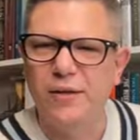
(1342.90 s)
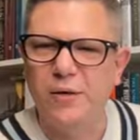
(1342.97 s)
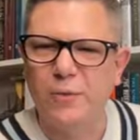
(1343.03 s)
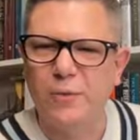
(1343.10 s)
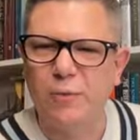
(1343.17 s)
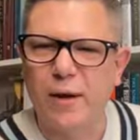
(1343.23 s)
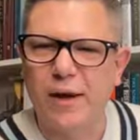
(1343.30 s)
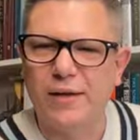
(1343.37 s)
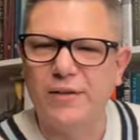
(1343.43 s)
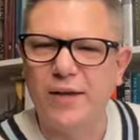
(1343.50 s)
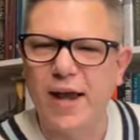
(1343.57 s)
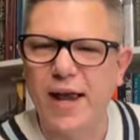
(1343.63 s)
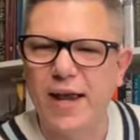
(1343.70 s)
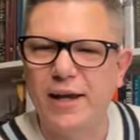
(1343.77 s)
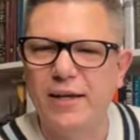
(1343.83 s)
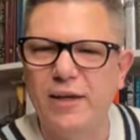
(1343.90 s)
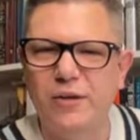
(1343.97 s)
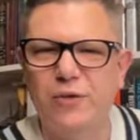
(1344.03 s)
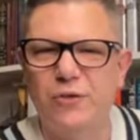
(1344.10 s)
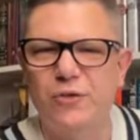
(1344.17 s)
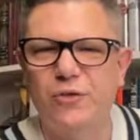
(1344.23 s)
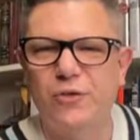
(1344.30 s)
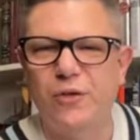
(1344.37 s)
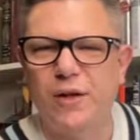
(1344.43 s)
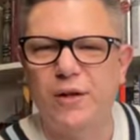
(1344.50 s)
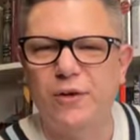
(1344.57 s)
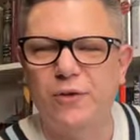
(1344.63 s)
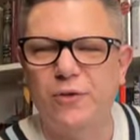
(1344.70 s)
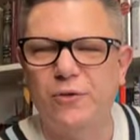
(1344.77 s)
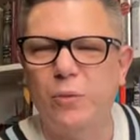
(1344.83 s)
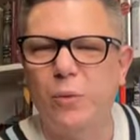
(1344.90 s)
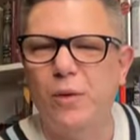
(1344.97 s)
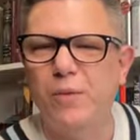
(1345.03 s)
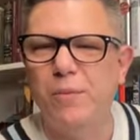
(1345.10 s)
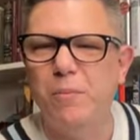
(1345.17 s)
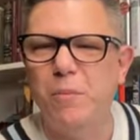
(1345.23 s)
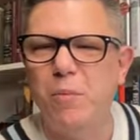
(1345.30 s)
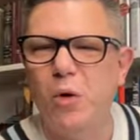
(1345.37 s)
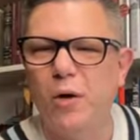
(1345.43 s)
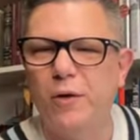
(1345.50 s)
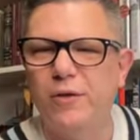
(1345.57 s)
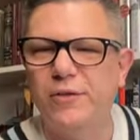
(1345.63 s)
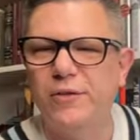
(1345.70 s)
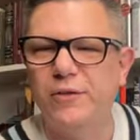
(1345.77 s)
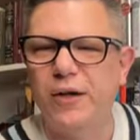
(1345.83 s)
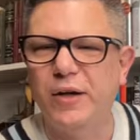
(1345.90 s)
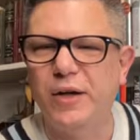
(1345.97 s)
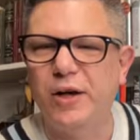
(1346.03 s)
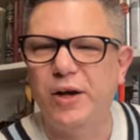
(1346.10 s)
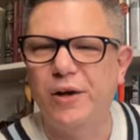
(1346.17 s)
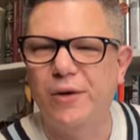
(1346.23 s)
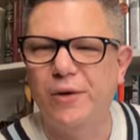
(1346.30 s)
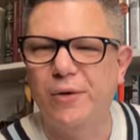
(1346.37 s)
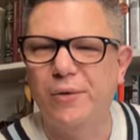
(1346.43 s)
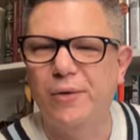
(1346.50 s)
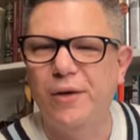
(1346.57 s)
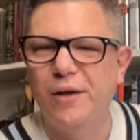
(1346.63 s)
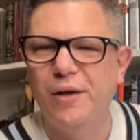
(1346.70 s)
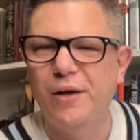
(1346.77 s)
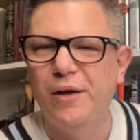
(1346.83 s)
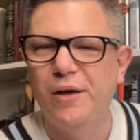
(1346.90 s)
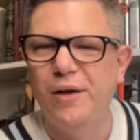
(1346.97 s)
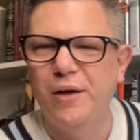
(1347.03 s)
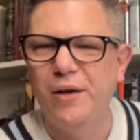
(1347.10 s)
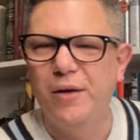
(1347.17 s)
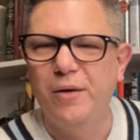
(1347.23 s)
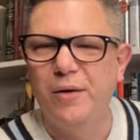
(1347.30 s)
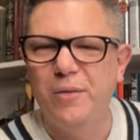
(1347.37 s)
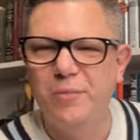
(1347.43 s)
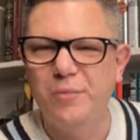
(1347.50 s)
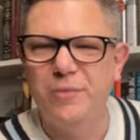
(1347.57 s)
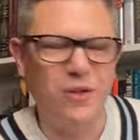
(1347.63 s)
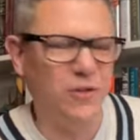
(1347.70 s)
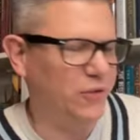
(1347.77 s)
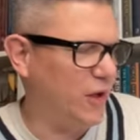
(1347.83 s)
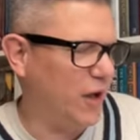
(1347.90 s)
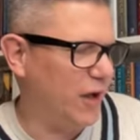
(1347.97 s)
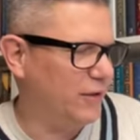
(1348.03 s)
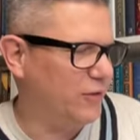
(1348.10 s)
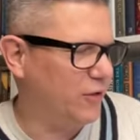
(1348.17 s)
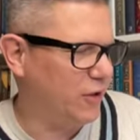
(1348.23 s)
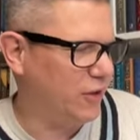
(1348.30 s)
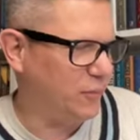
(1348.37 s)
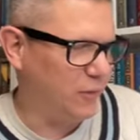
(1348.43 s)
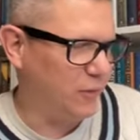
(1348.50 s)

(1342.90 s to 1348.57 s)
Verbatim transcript: They're rectangular stickers with Morris and Co. designs on